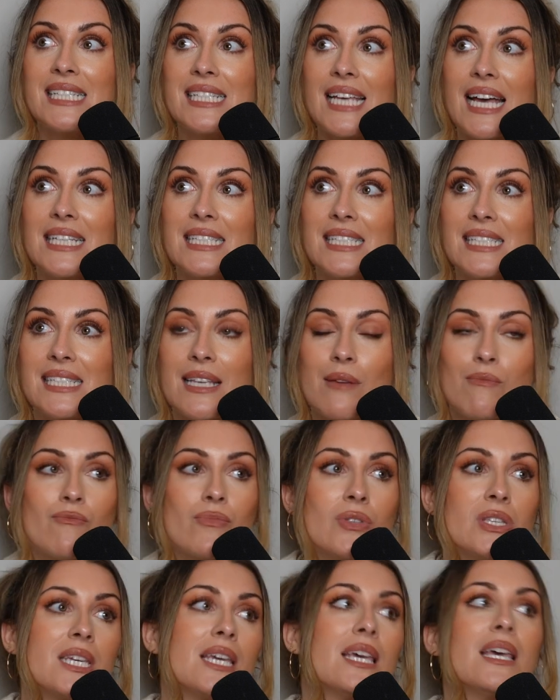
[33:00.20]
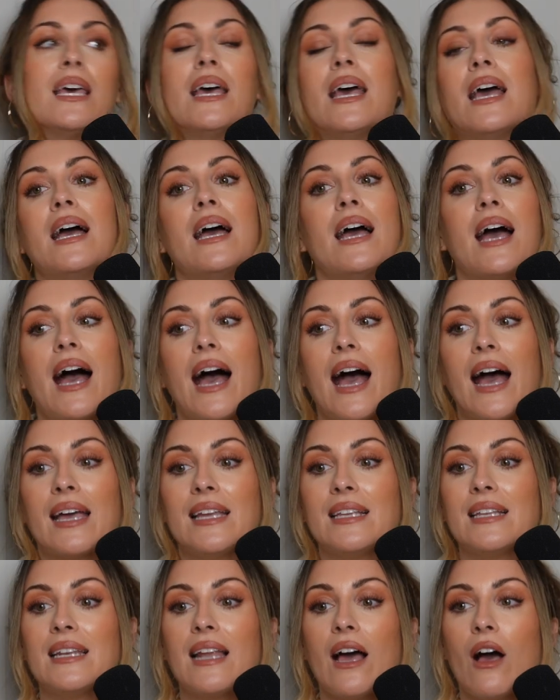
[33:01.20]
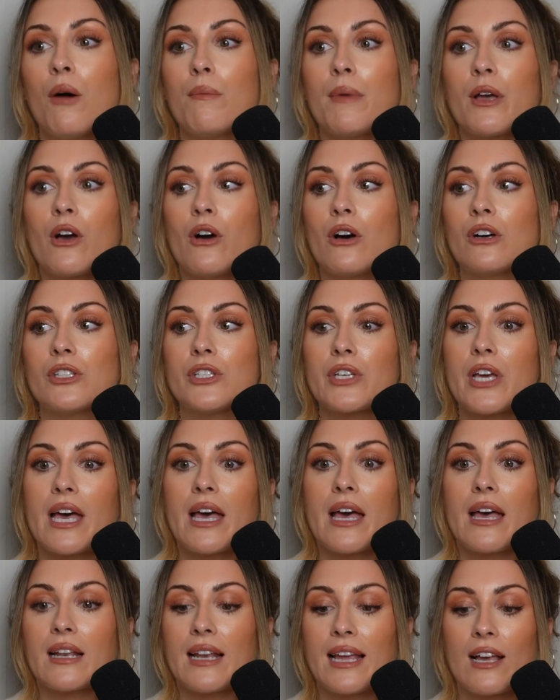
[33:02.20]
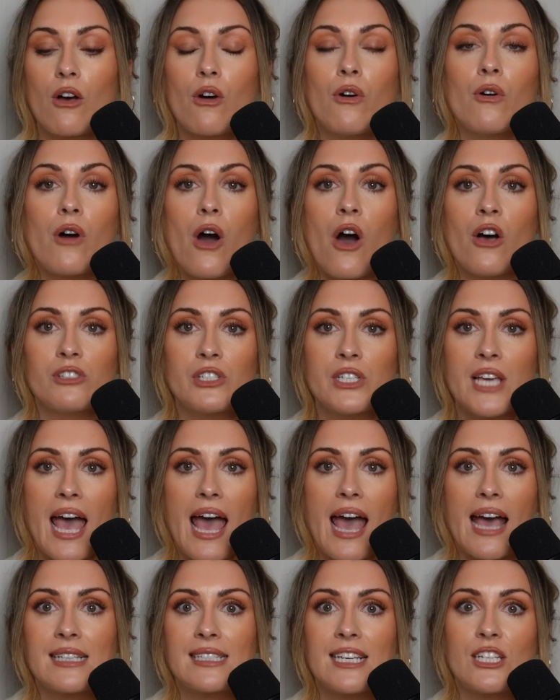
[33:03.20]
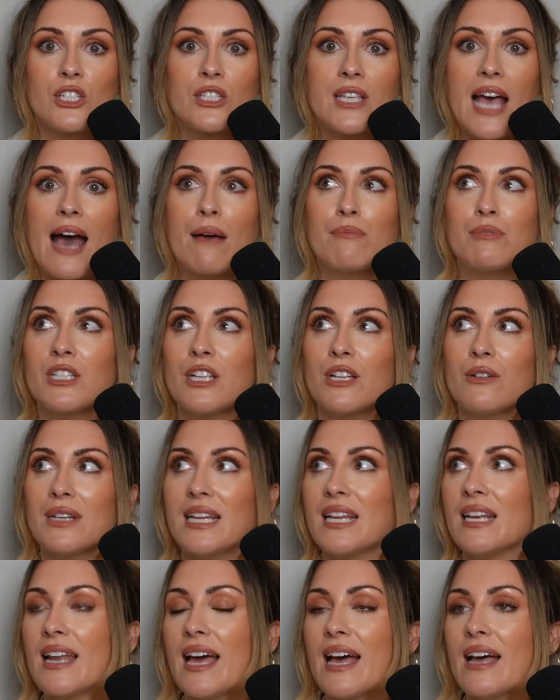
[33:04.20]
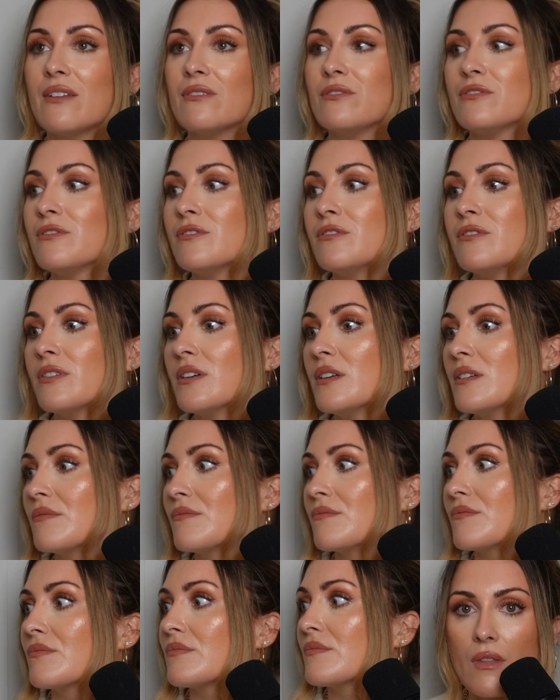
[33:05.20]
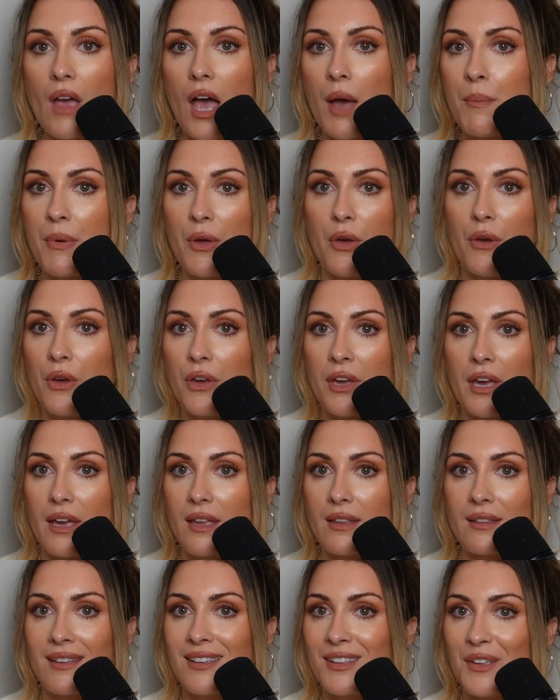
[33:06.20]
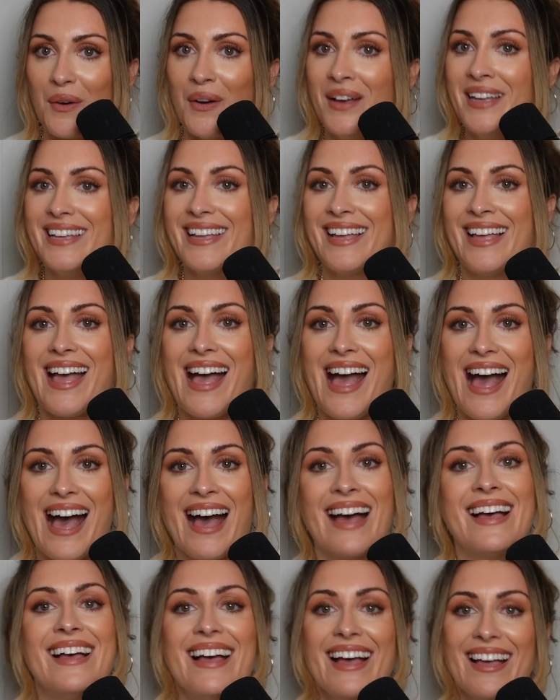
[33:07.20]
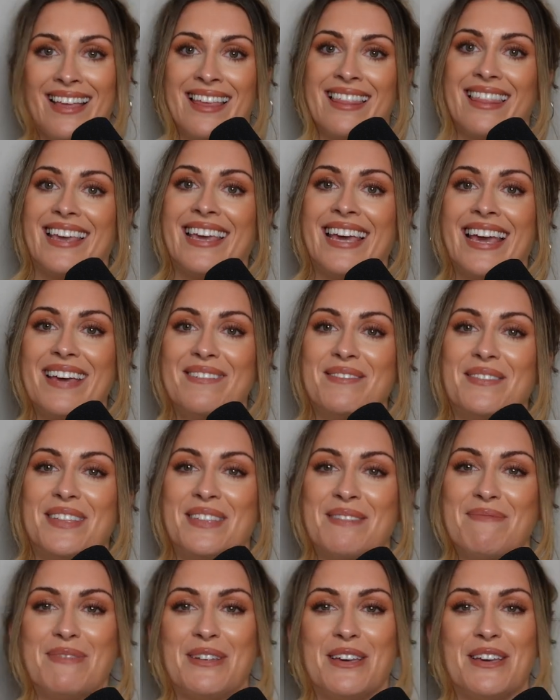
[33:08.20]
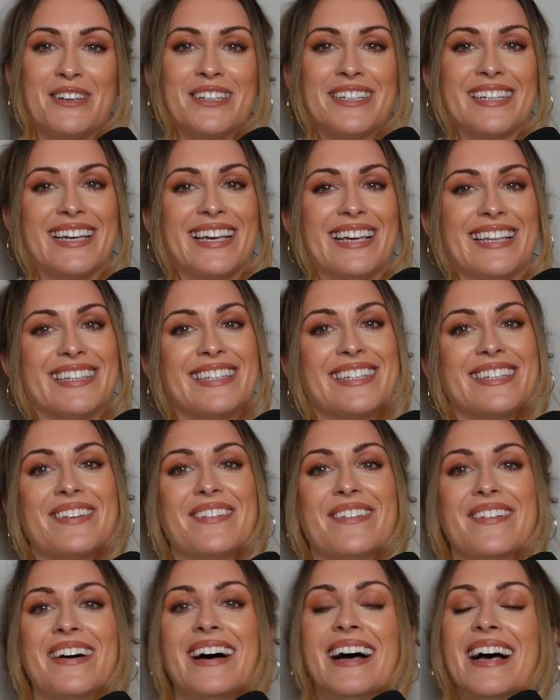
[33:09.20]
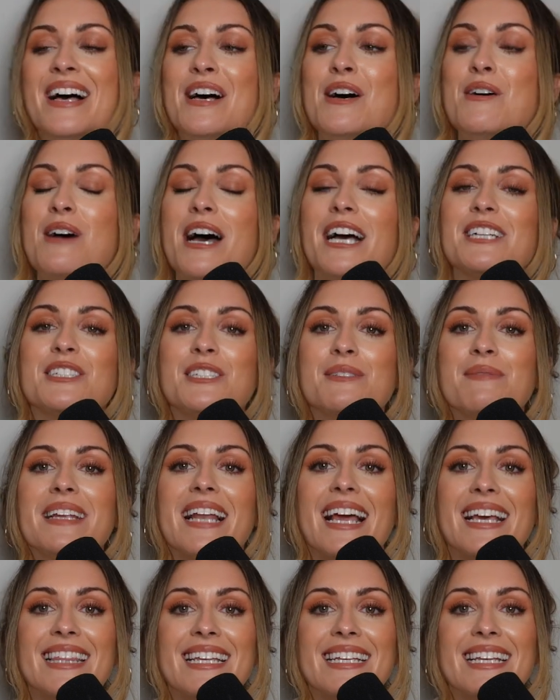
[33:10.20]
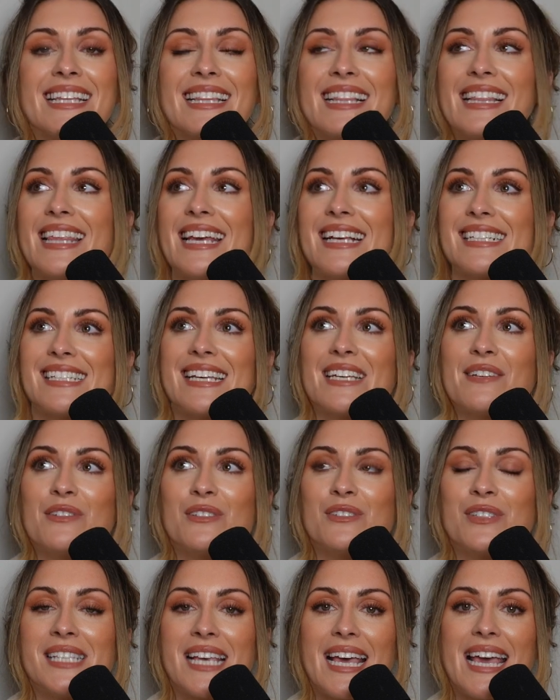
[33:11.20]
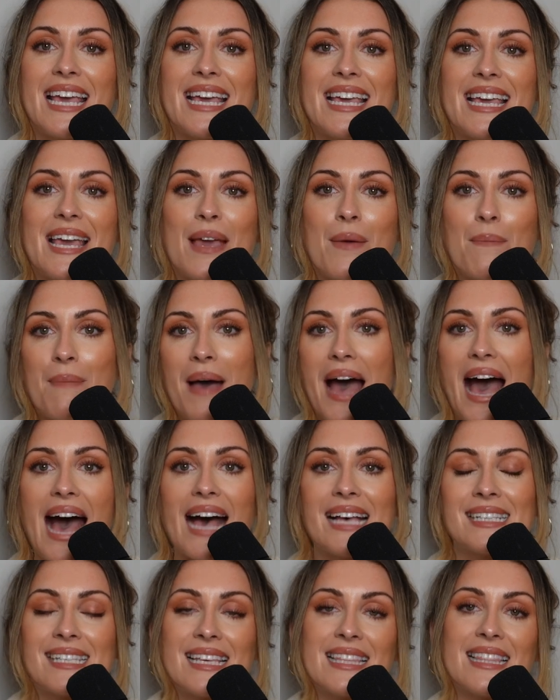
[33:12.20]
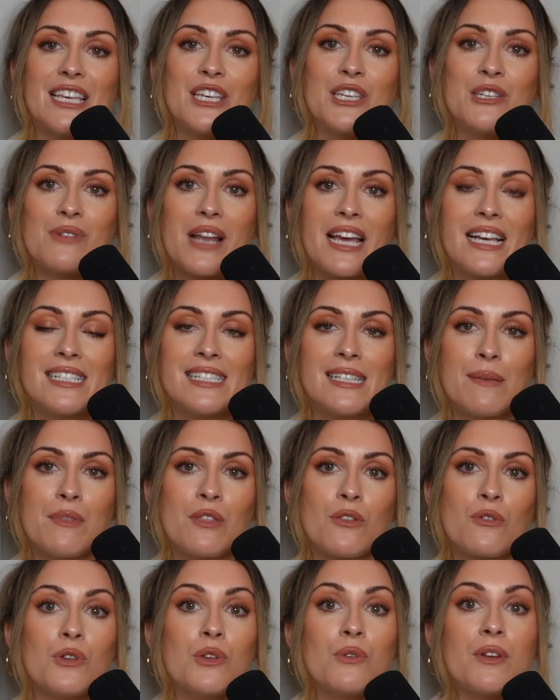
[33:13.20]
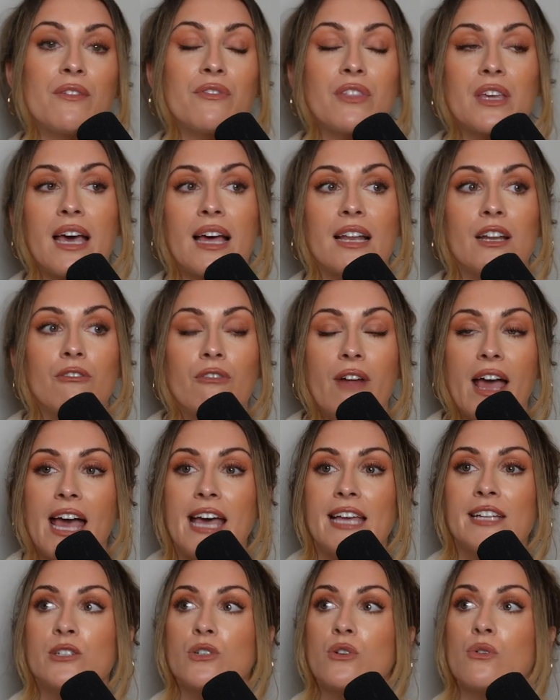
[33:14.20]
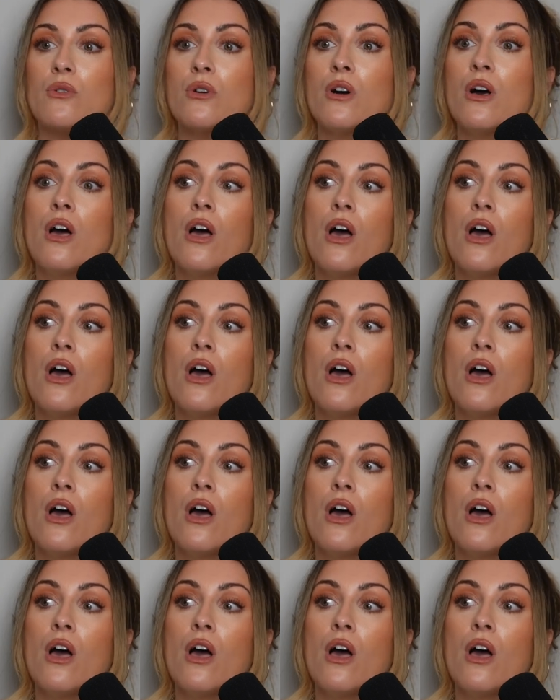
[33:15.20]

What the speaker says: said to somebody, oh my God, yeah, on text, I just absolutely love a Birkin. No. They came with a Birkin. No. I just mean the little things, if you say in passing that you like something or you love the colour red, or,